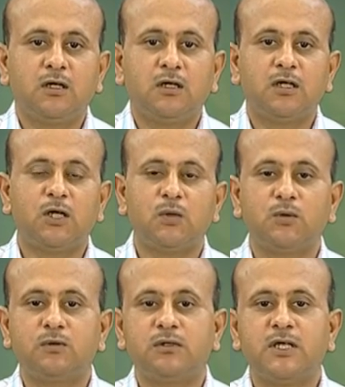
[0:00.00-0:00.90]
Now,
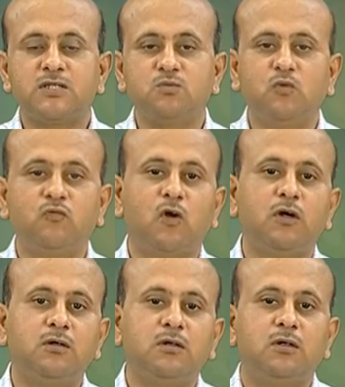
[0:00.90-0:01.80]
let us move
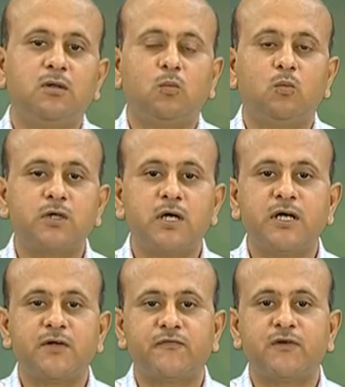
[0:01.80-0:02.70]
on what are
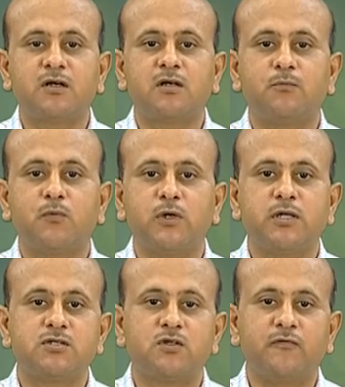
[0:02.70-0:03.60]
different
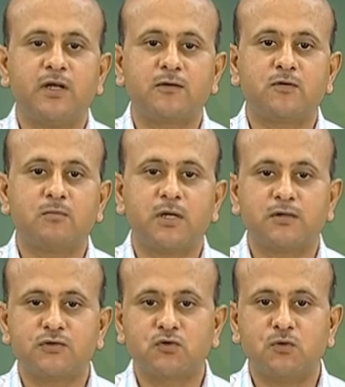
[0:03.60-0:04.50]
components of electron
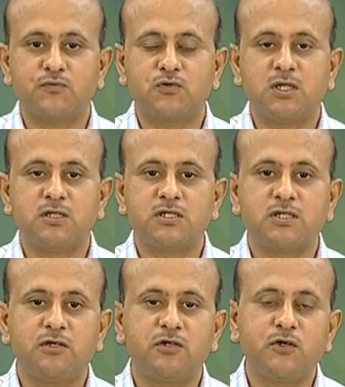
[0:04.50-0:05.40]
microscope. So, I will just
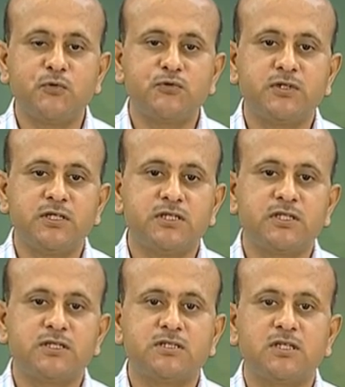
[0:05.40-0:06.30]
introduce these
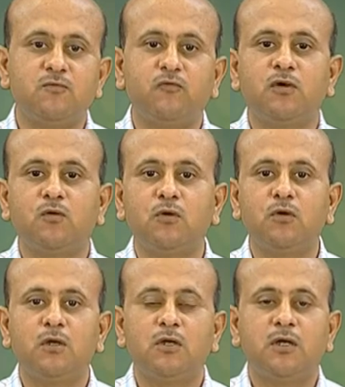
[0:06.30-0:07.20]
things then we will go
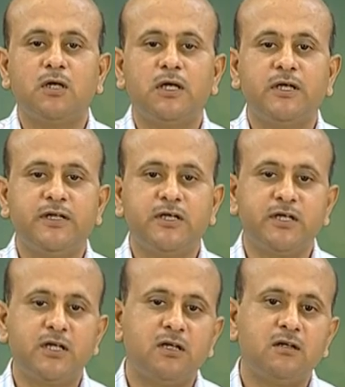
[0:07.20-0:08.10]
in
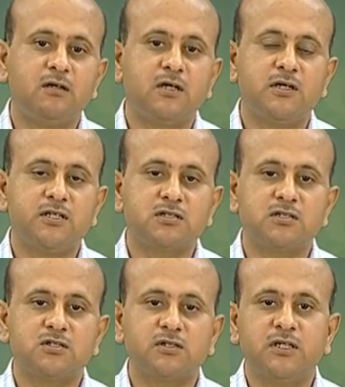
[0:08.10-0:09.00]
detail and
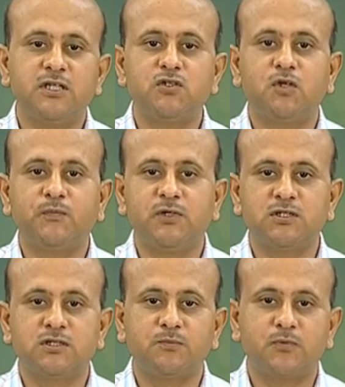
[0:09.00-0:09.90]
discuss each of
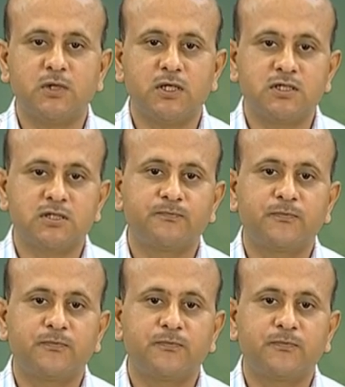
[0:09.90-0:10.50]
these components.